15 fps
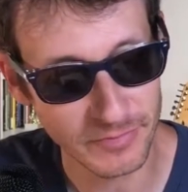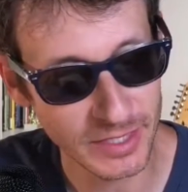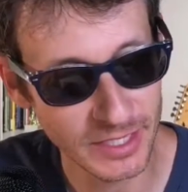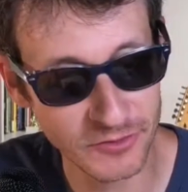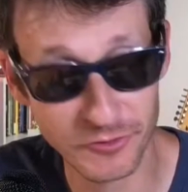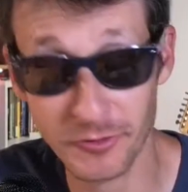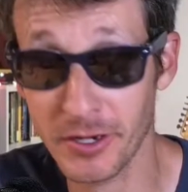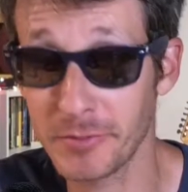
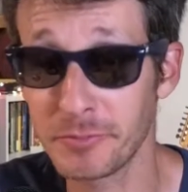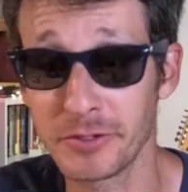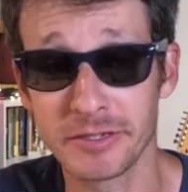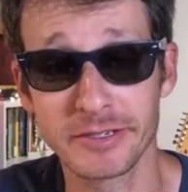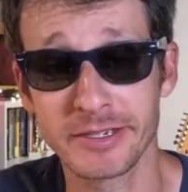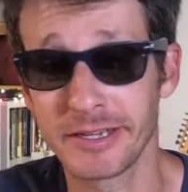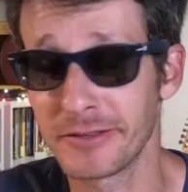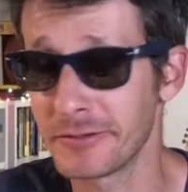So I put
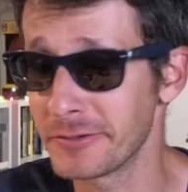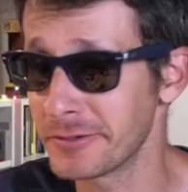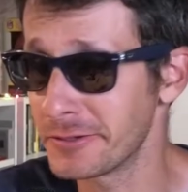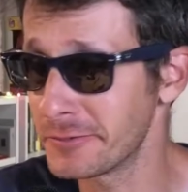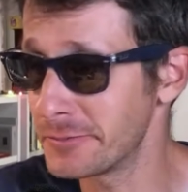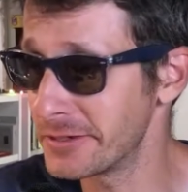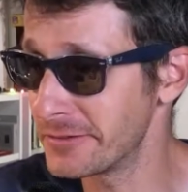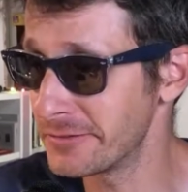together a little
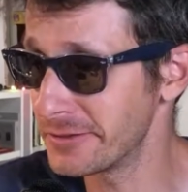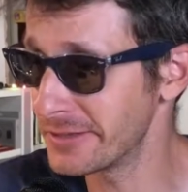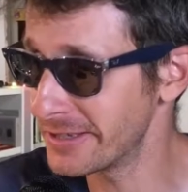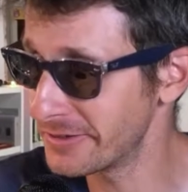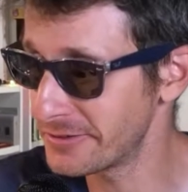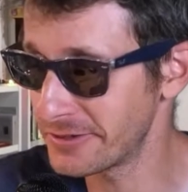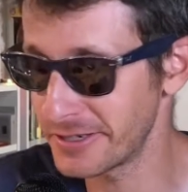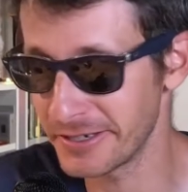bit of a
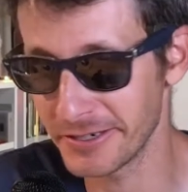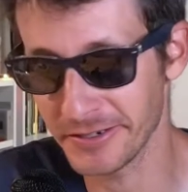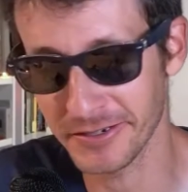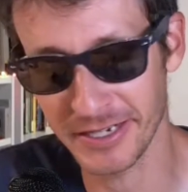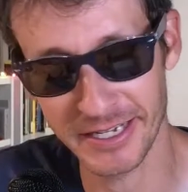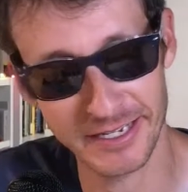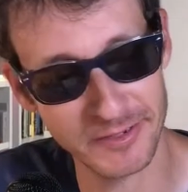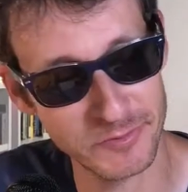list here,
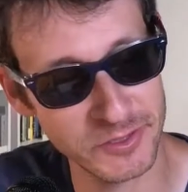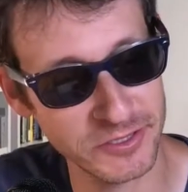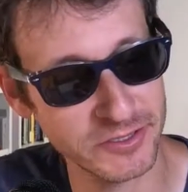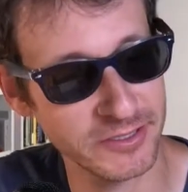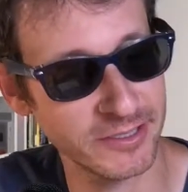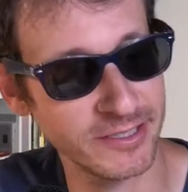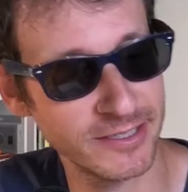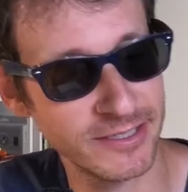and I'm just
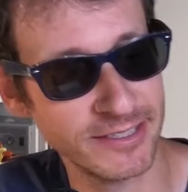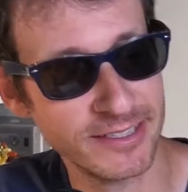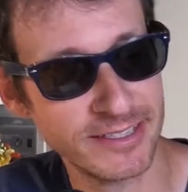going to